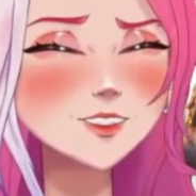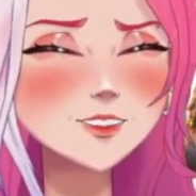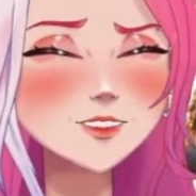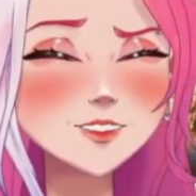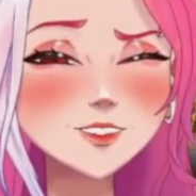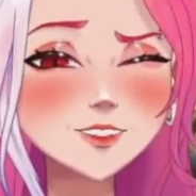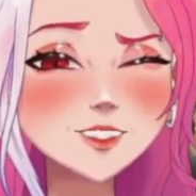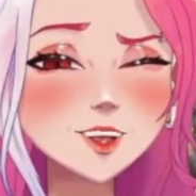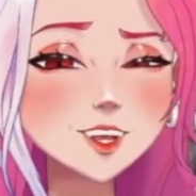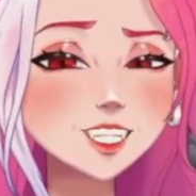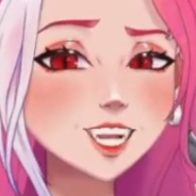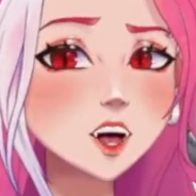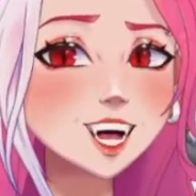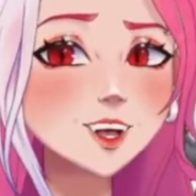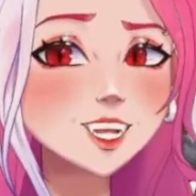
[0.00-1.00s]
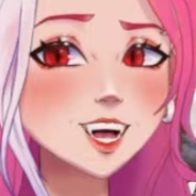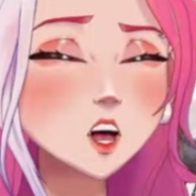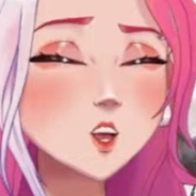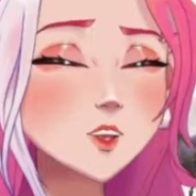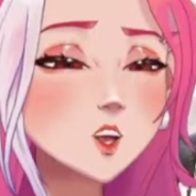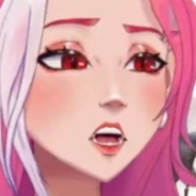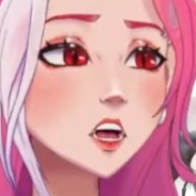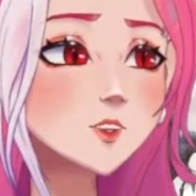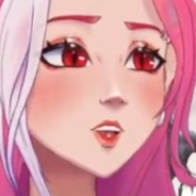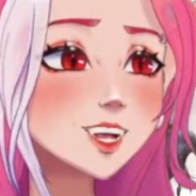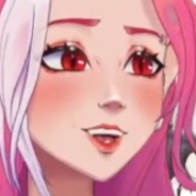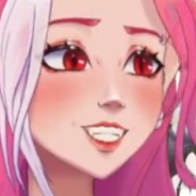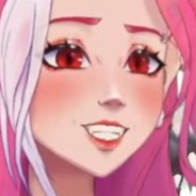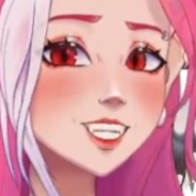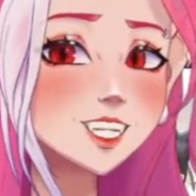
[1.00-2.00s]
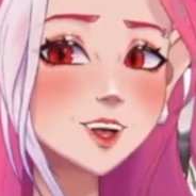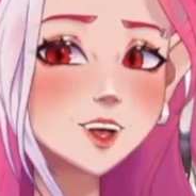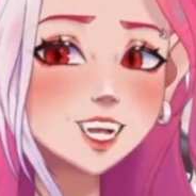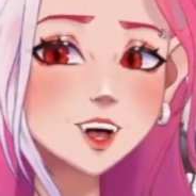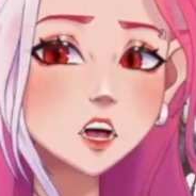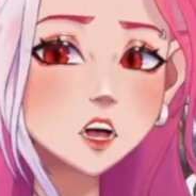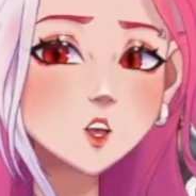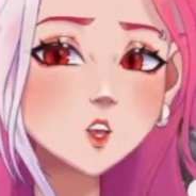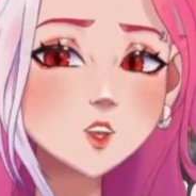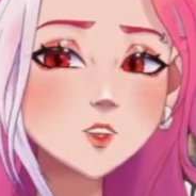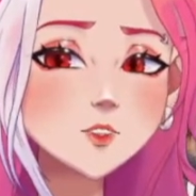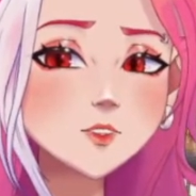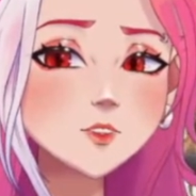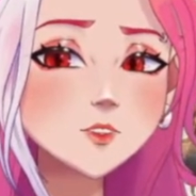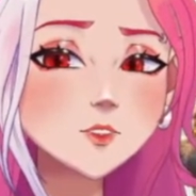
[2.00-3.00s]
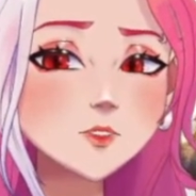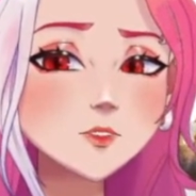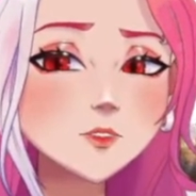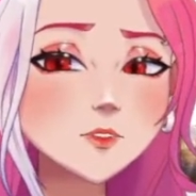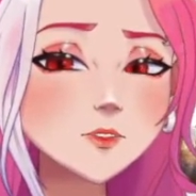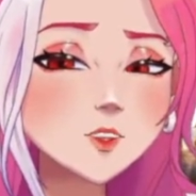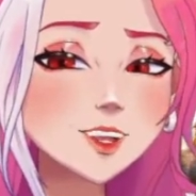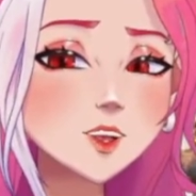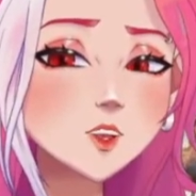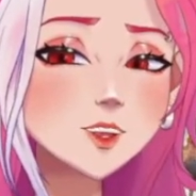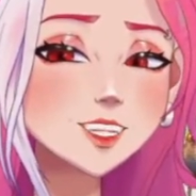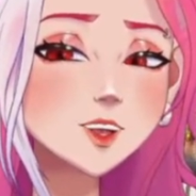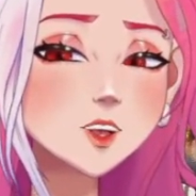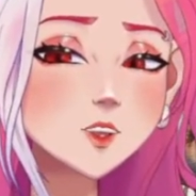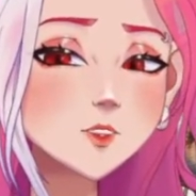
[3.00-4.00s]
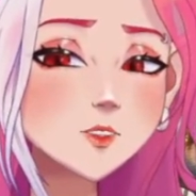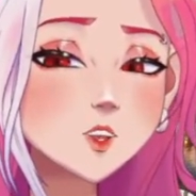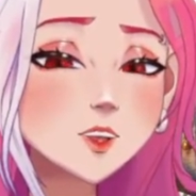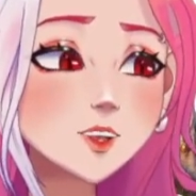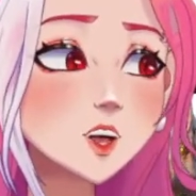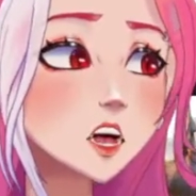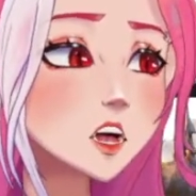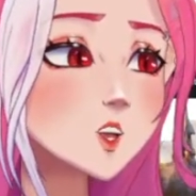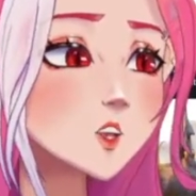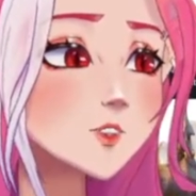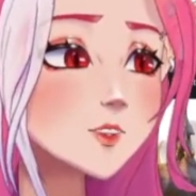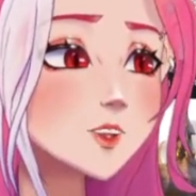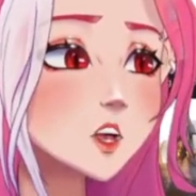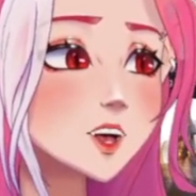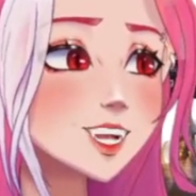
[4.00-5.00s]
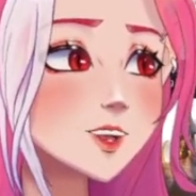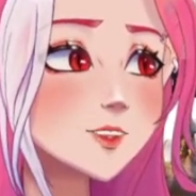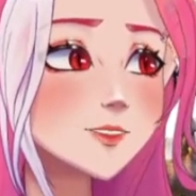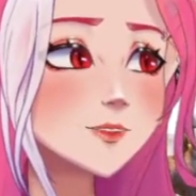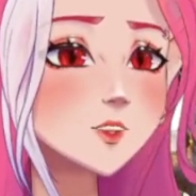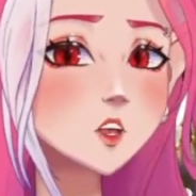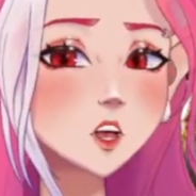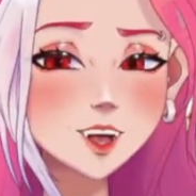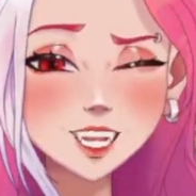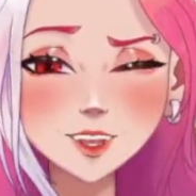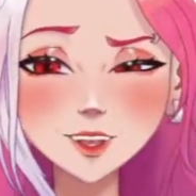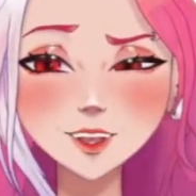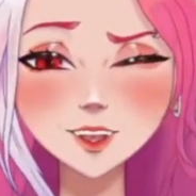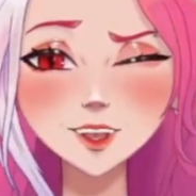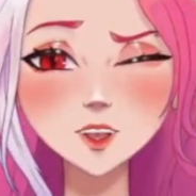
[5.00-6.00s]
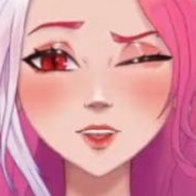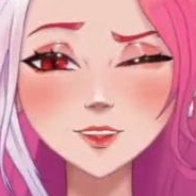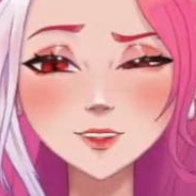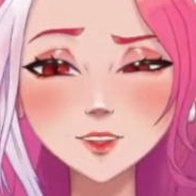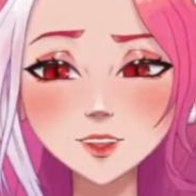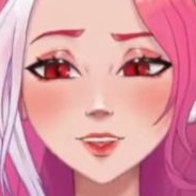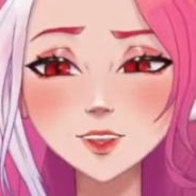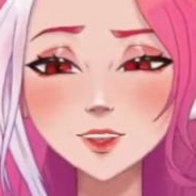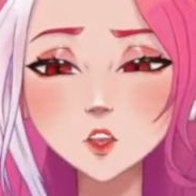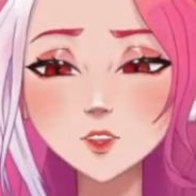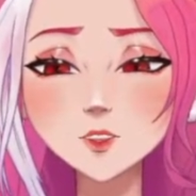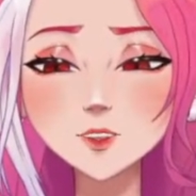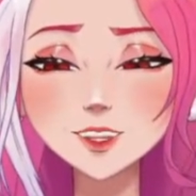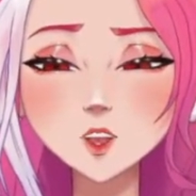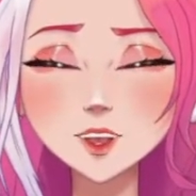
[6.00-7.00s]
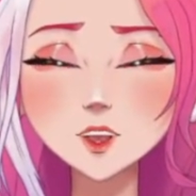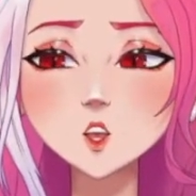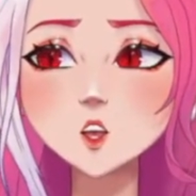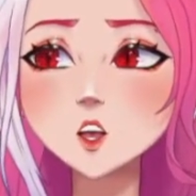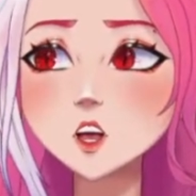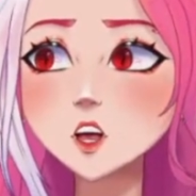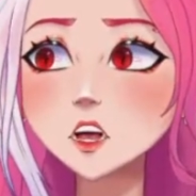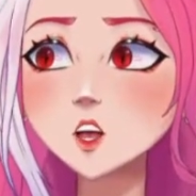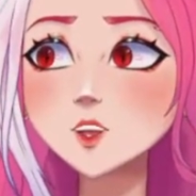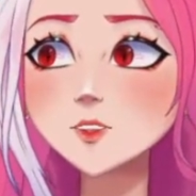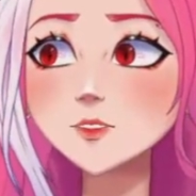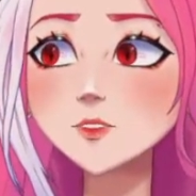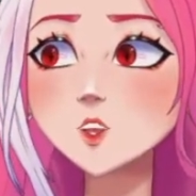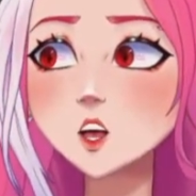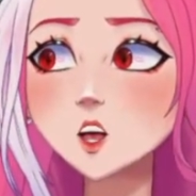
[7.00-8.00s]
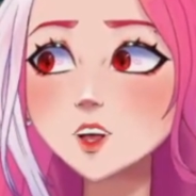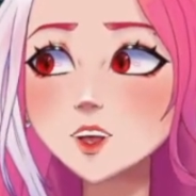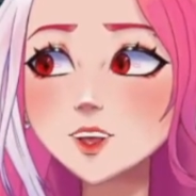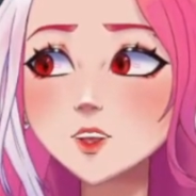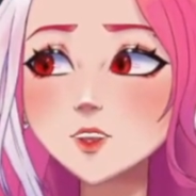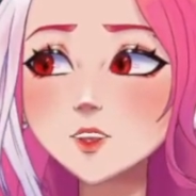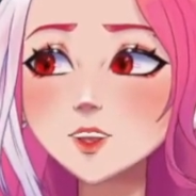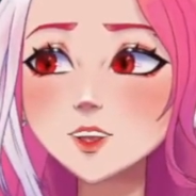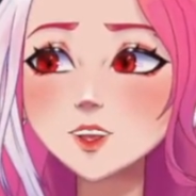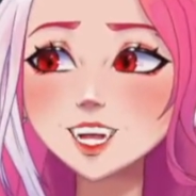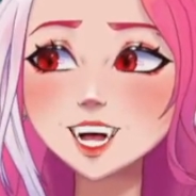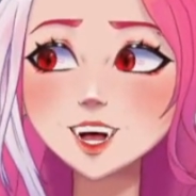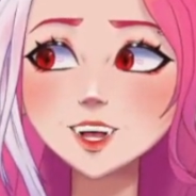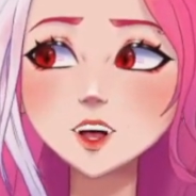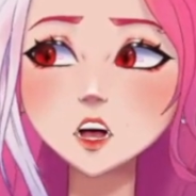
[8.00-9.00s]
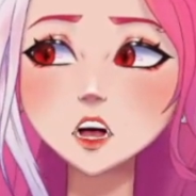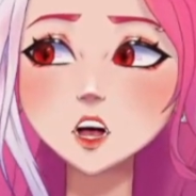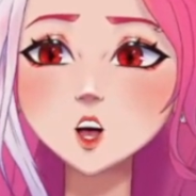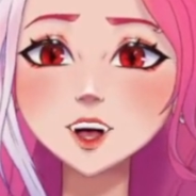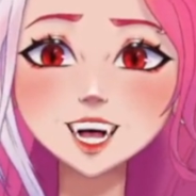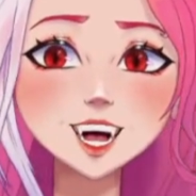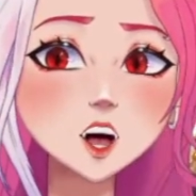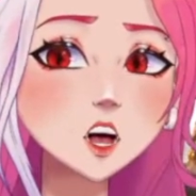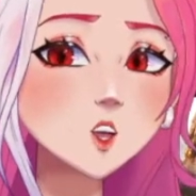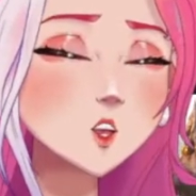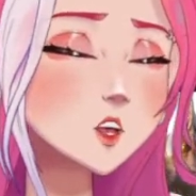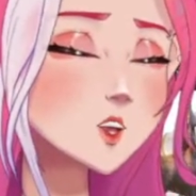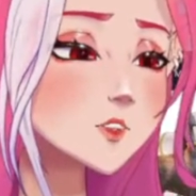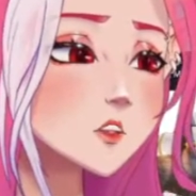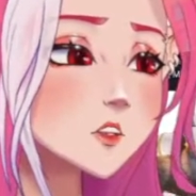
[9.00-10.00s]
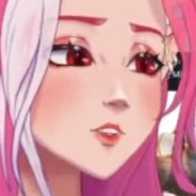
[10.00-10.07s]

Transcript: So like, yeah, the Dark Mantle is it's not for play, all right? This isn't a playing around monster. This is like I hate my group.